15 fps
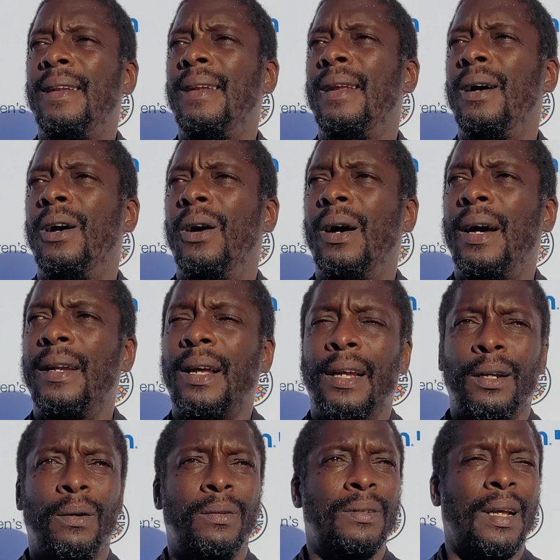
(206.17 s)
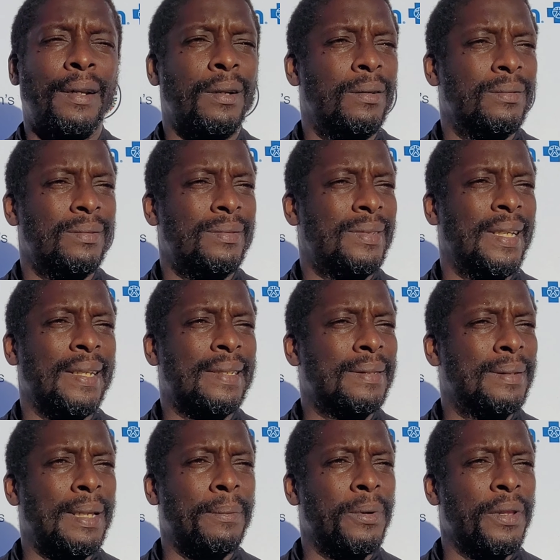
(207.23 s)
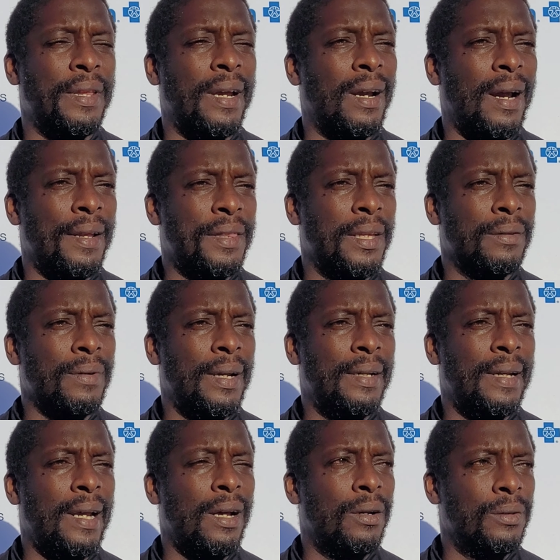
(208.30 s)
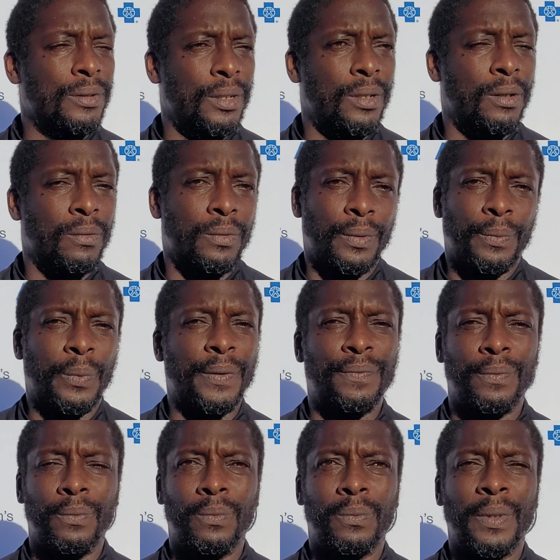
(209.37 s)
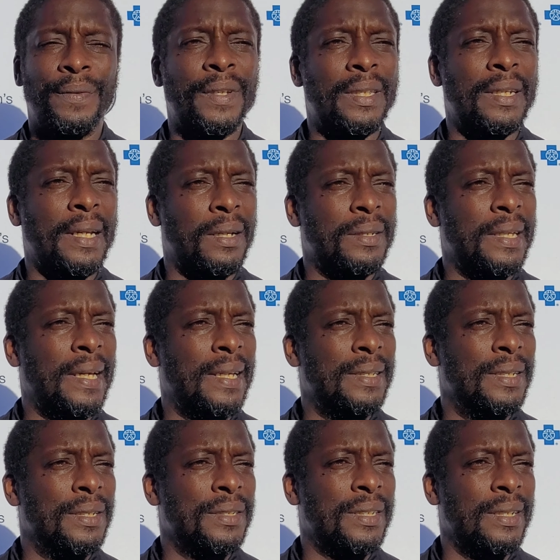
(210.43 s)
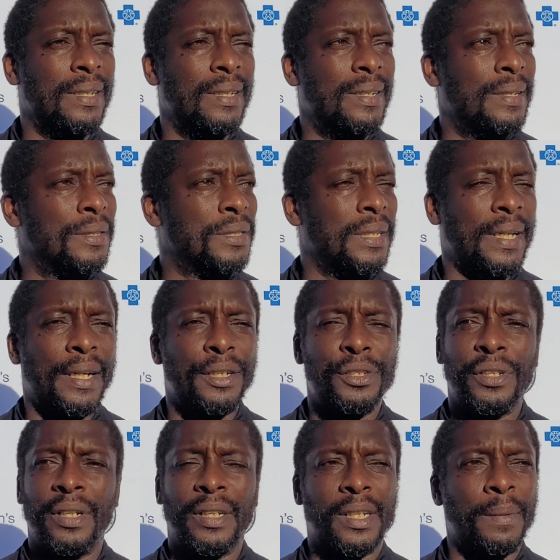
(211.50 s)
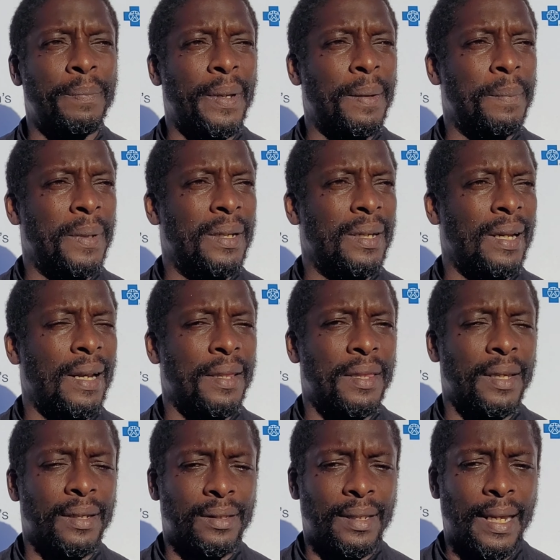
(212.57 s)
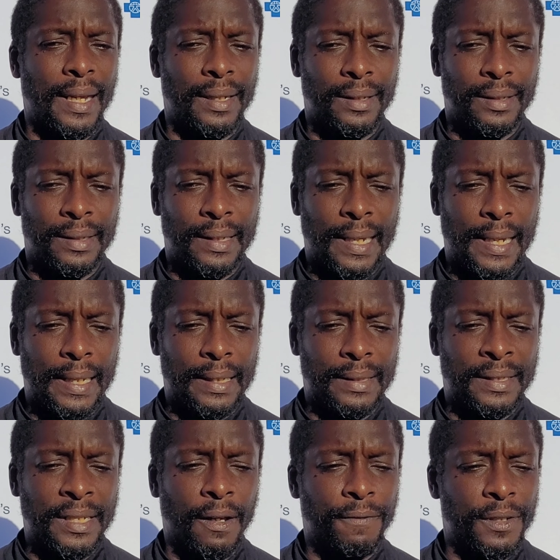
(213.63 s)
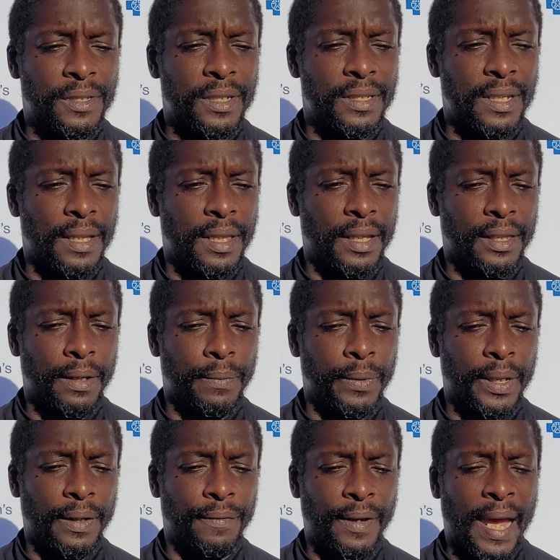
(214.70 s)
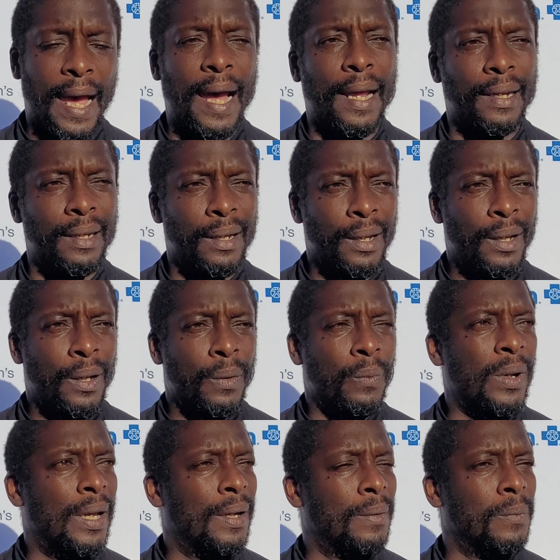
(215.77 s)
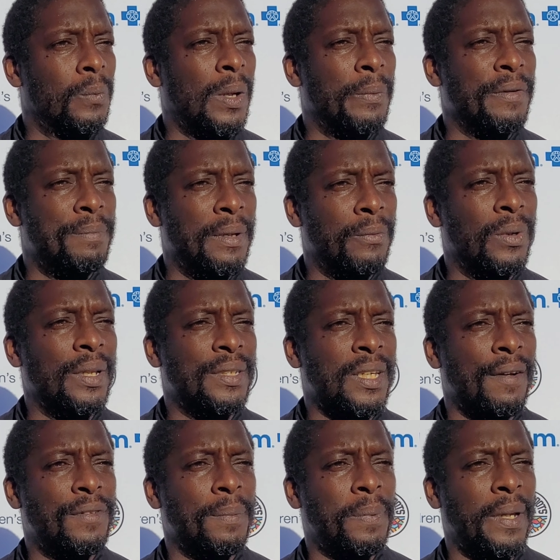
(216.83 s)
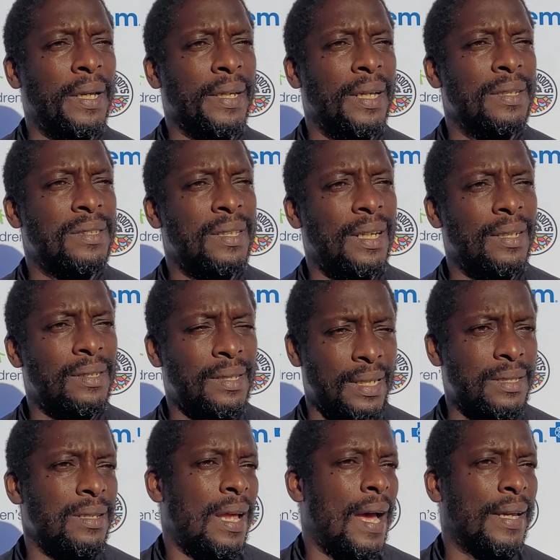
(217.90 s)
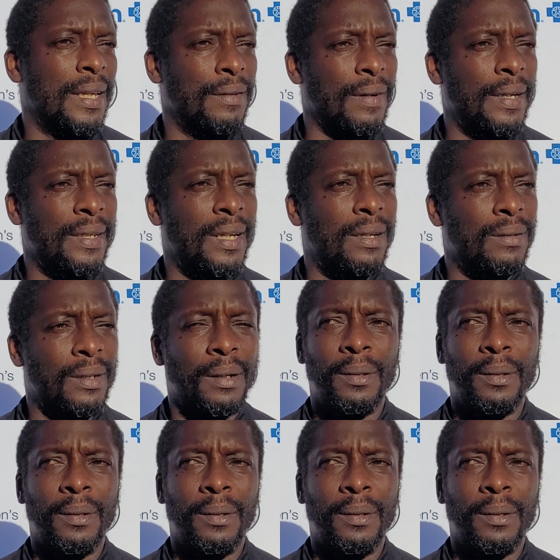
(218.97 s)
No, I don't think that we're there. I think right now, we've hit the nail on the head. There's an energy and a commitment, and I think that selflessness, I think that we've had when we've been really tough to play against, that's lacking right now.